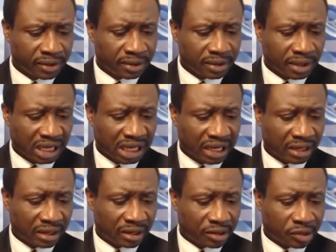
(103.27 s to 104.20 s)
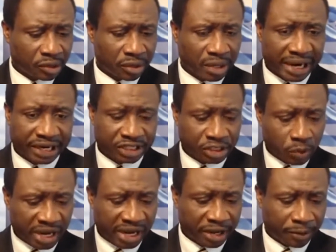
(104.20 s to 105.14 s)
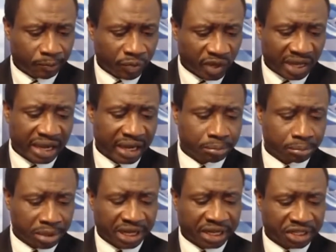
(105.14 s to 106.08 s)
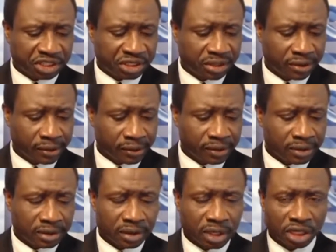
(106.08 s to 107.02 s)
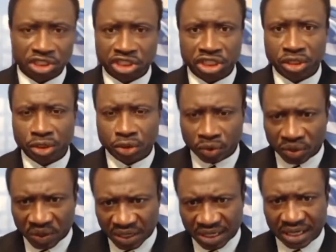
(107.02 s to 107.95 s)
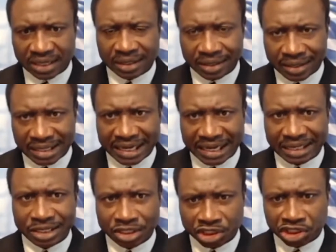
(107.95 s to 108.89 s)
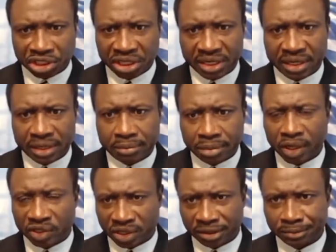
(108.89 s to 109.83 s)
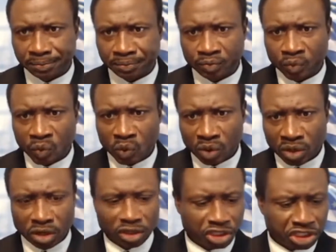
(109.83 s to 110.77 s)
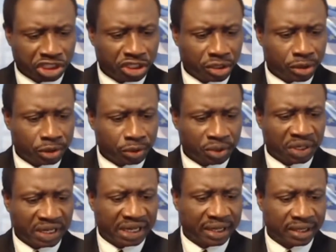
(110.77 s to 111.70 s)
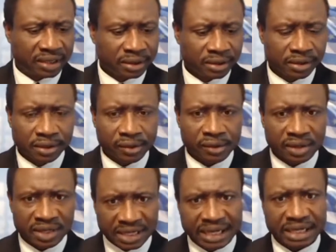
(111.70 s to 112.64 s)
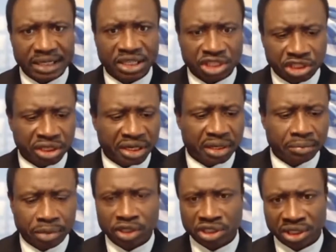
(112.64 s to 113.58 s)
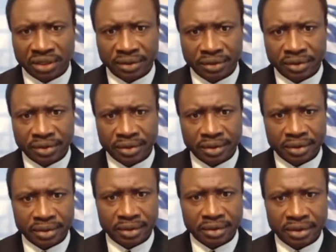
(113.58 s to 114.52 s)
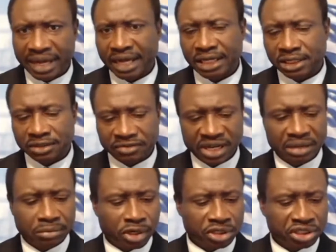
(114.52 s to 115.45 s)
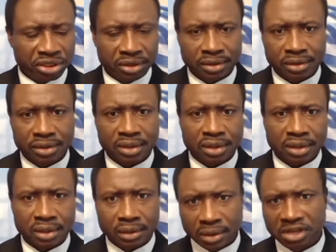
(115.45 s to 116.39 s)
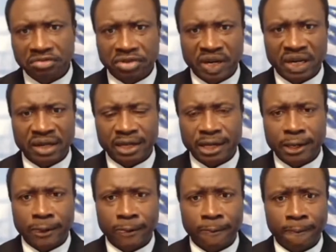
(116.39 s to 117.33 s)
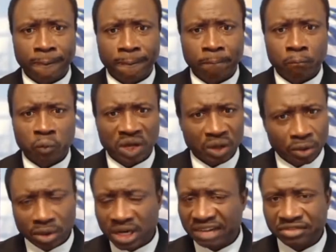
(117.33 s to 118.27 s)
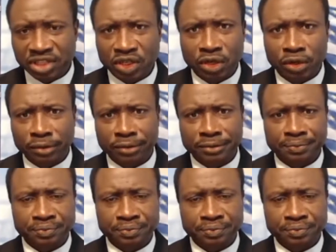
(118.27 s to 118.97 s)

right away. Again, please continue to hit that share button. Continue to hit that share button. Thanks very much. Good evening and good afternoon,